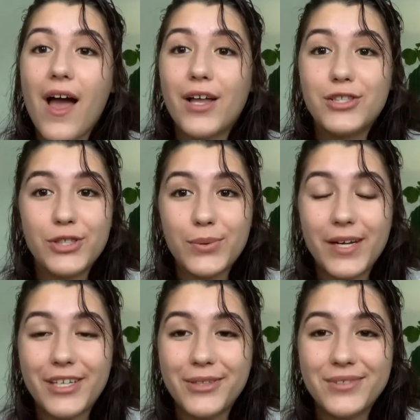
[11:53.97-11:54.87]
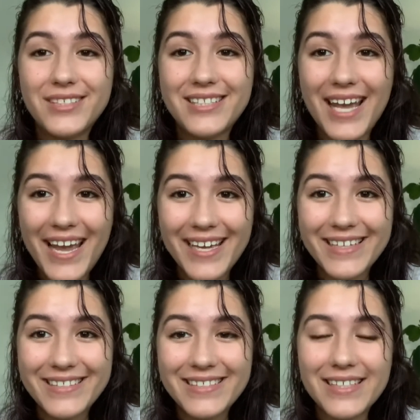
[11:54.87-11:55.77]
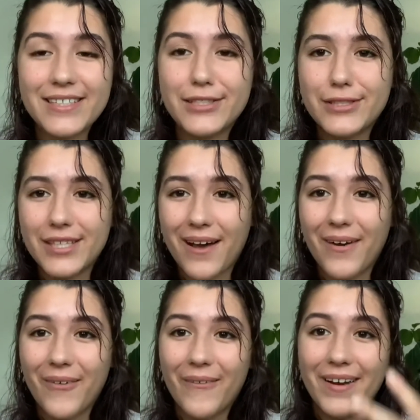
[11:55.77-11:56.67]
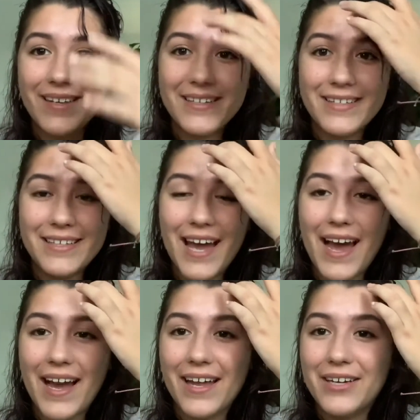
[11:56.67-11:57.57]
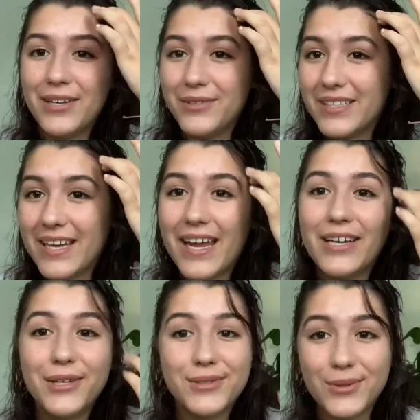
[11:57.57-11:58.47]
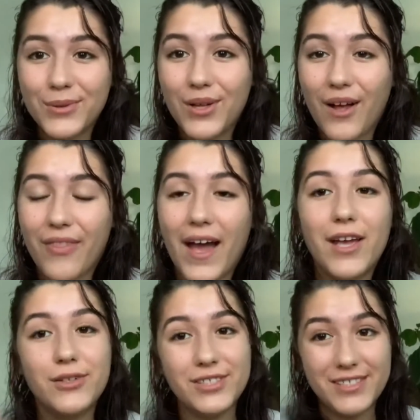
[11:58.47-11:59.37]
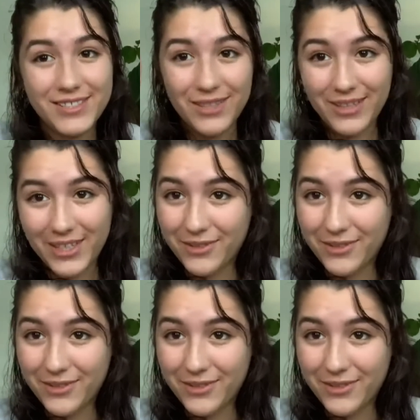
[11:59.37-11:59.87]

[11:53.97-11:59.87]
to a new state. So yeah, new state, new school, all that. You should totally go